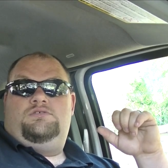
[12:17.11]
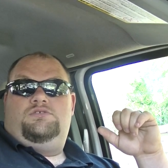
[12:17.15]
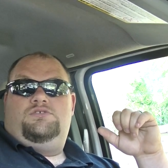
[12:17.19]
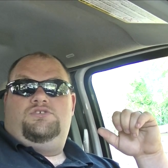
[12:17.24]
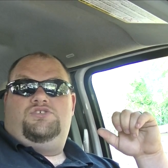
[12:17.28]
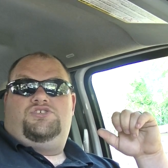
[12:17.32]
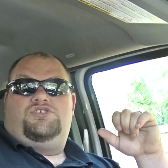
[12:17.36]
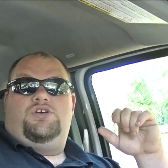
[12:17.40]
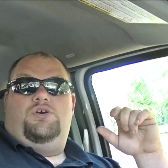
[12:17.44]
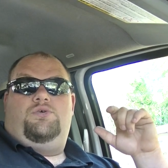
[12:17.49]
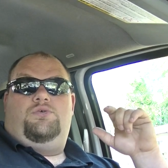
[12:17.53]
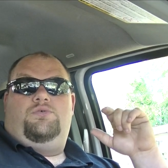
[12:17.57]

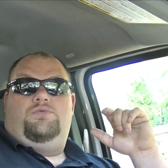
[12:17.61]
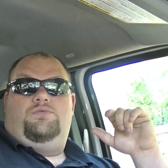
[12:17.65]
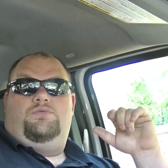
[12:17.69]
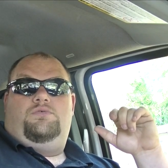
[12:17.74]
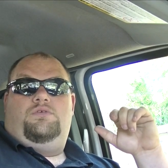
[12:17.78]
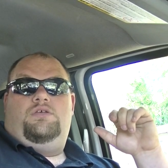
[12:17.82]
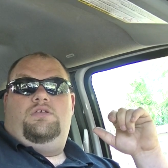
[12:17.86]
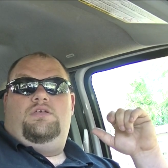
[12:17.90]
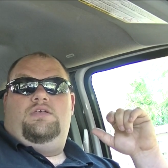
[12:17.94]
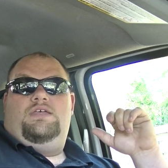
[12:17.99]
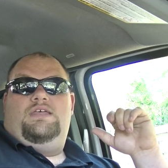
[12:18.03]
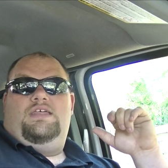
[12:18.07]
So
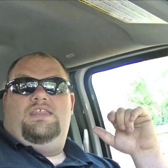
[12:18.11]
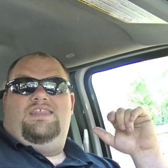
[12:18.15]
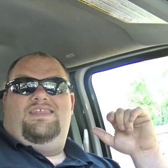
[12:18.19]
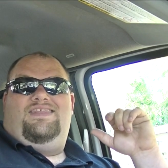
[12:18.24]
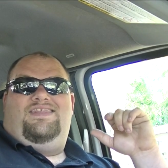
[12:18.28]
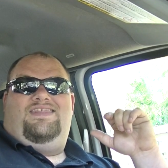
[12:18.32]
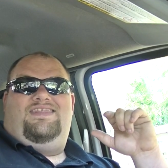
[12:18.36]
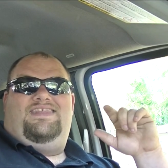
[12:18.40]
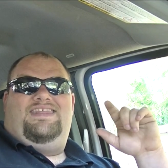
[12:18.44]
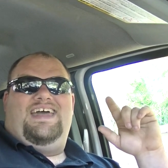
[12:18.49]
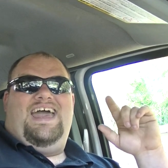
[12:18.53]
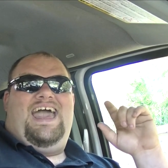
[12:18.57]

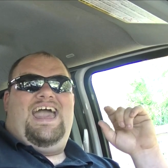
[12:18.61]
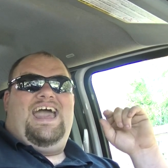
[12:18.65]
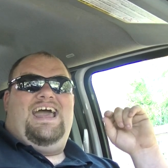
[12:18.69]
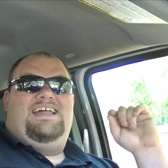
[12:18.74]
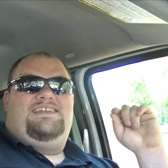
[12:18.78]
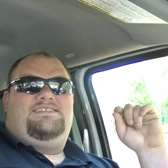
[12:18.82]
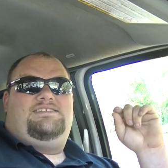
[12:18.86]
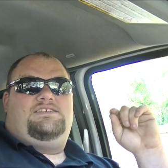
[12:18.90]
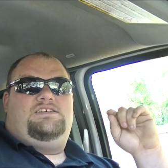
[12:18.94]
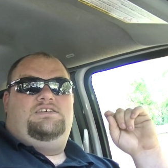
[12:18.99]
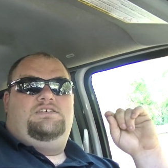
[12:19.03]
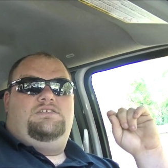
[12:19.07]

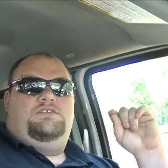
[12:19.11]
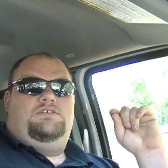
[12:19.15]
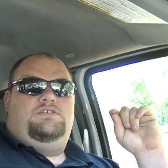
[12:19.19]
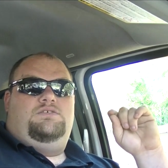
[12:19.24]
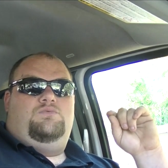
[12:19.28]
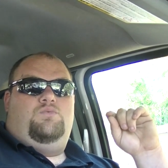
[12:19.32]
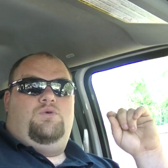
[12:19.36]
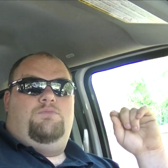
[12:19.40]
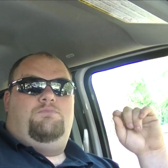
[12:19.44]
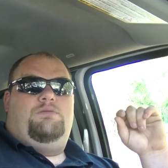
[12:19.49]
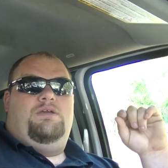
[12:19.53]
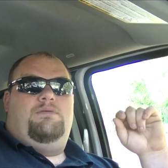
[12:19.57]
that
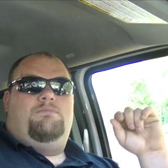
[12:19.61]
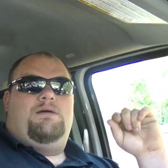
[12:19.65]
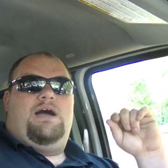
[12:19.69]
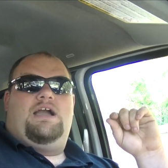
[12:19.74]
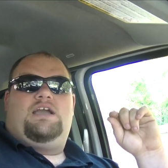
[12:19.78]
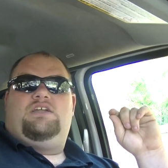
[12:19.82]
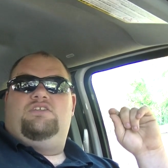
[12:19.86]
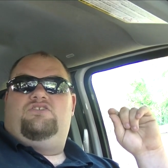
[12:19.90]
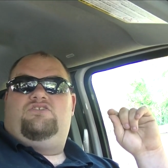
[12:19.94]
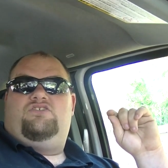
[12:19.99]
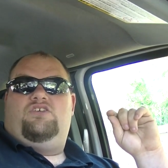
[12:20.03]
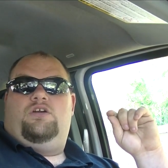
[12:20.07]
would be my
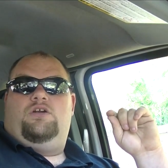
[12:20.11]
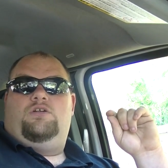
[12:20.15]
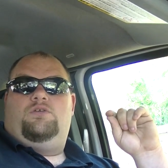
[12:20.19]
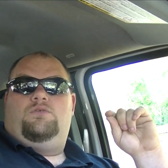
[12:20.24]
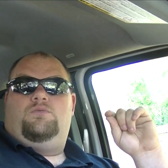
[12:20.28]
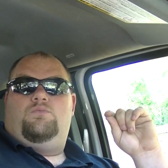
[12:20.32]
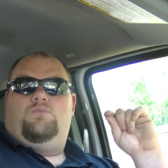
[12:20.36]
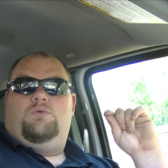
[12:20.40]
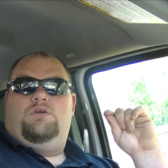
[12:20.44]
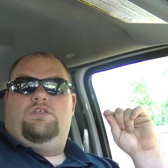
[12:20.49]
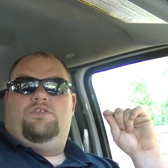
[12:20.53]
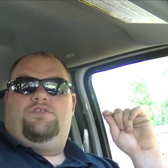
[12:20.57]

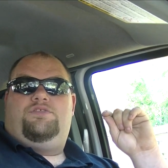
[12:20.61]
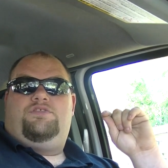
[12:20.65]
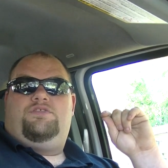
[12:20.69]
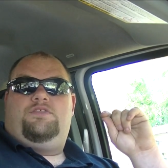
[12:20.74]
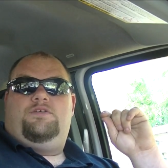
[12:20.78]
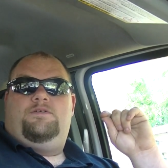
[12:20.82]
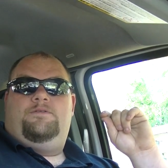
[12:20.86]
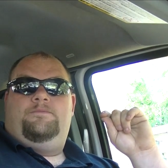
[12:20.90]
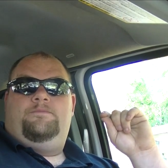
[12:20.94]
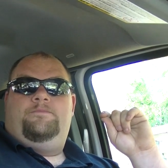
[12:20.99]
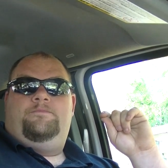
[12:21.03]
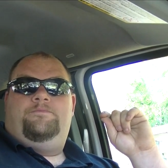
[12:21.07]
concern
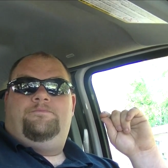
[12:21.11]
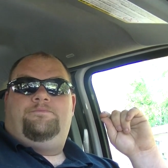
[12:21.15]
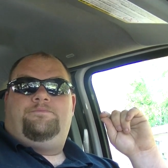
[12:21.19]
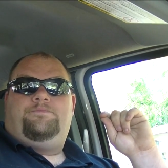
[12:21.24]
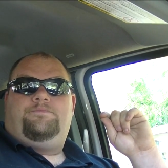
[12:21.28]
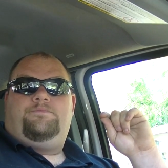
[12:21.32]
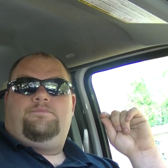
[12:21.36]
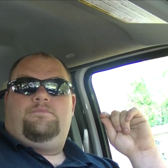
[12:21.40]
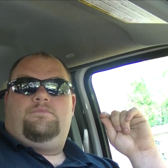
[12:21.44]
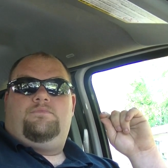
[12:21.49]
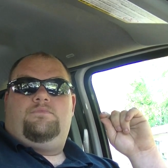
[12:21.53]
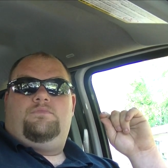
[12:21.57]
with
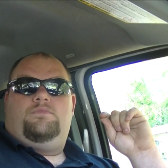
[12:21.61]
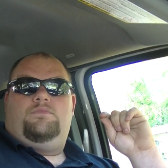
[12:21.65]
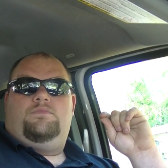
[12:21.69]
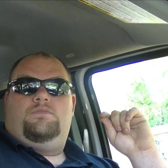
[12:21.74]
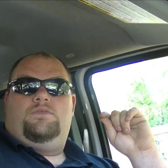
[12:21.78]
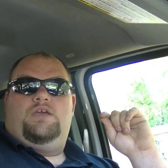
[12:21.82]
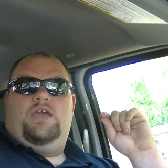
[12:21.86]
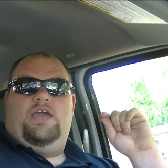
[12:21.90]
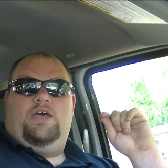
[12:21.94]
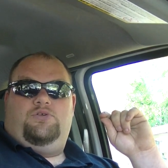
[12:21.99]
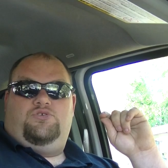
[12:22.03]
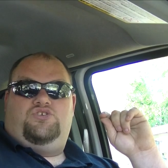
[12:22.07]

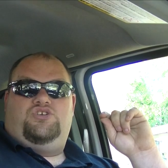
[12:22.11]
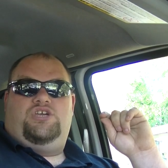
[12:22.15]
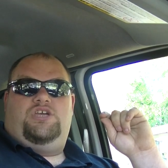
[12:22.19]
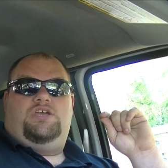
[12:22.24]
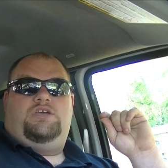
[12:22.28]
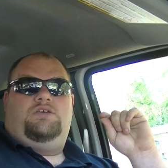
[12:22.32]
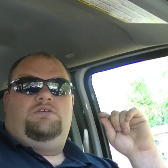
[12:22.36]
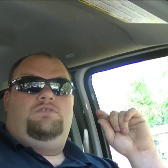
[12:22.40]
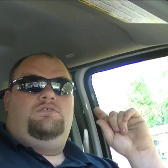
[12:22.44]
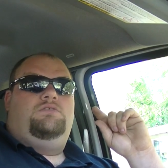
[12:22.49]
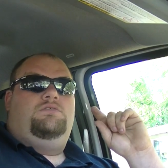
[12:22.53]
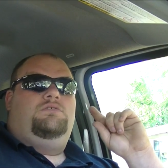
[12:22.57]
LG,
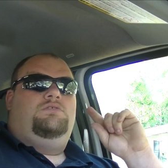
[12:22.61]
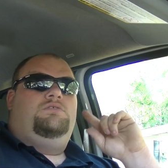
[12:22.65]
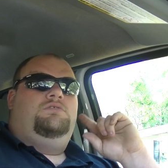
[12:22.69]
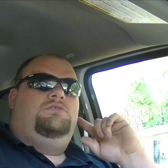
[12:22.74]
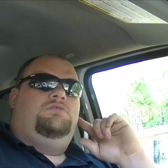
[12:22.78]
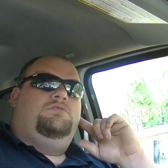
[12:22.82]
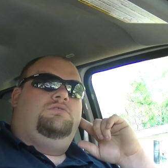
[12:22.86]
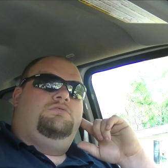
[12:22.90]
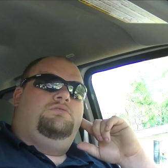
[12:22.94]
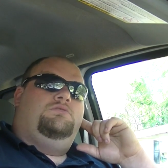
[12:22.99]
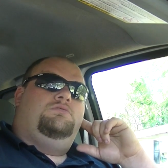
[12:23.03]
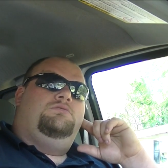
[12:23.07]

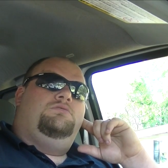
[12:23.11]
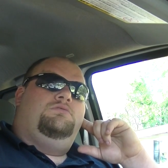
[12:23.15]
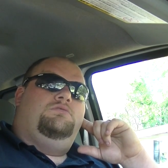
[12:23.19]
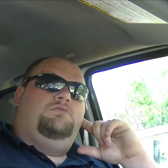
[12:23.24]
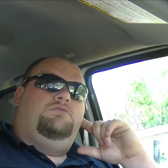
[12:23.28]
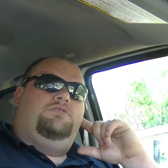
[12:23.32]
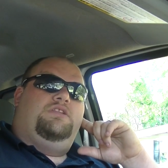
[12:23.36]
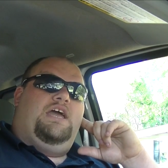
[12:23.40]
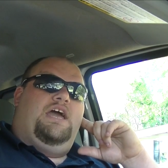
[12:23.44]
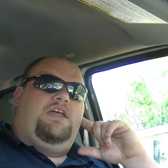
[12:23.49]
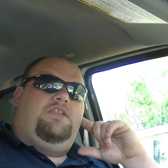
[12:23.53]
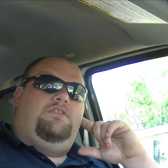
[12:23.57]

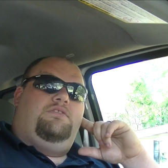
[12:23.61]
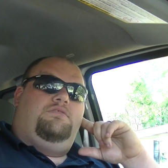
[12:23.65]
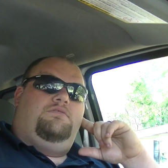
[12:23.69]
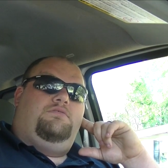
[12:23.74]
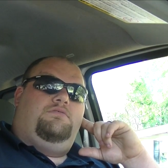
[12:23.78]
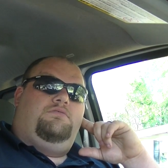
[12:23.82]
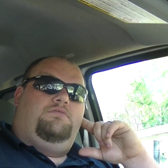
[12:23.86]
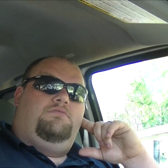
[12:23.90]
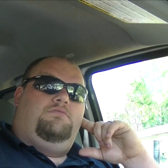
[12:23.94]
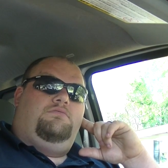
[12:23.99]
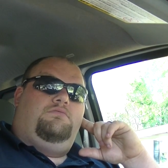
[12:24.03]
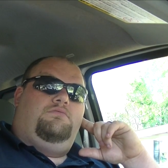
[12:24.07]
that
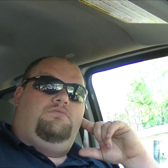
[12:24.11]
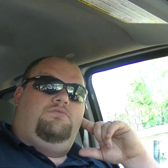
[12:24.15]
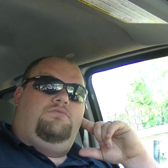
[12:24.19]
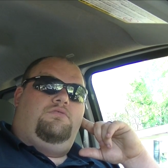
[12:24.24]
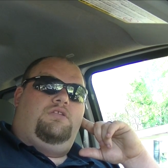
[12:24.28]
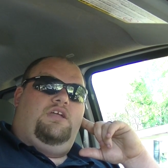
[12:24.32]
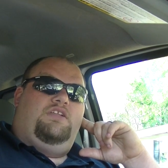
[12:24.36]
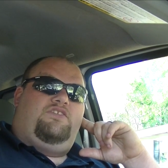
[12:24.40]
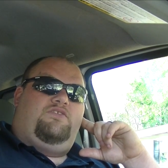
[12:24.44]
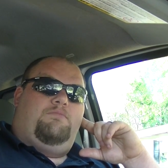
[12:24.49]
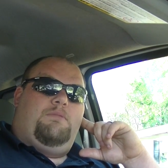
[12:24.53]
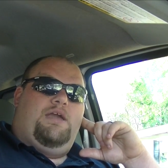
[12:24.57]

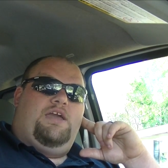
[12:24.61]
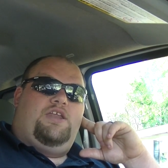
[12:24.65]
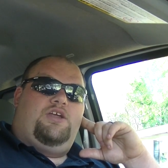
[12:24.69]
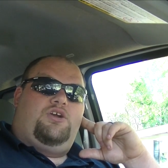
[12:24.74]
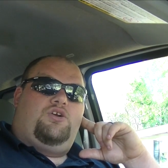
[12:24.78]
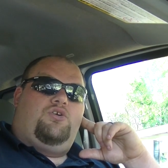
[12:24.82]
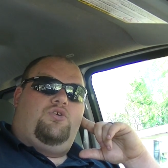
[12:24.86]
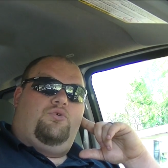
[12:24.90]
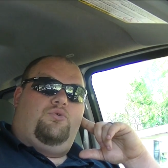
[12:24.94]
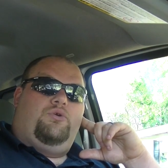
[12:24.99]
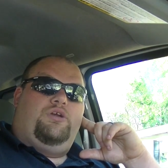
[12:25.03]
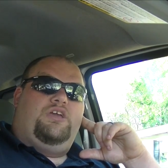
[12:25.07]
it's made in
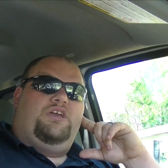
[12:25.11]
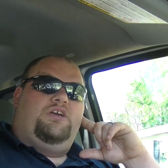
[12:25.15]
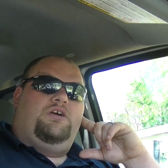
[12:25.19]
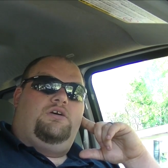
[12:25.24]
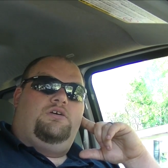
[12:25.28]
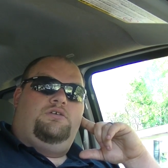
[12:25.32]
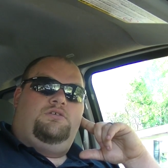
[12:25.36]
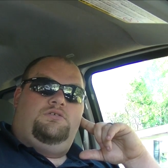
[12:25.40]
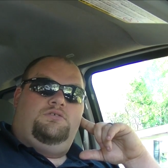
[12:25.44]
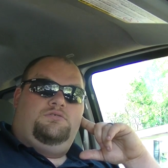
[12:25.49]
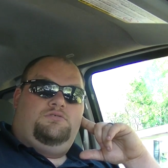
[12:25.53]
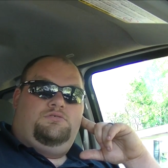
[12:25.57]
Korea.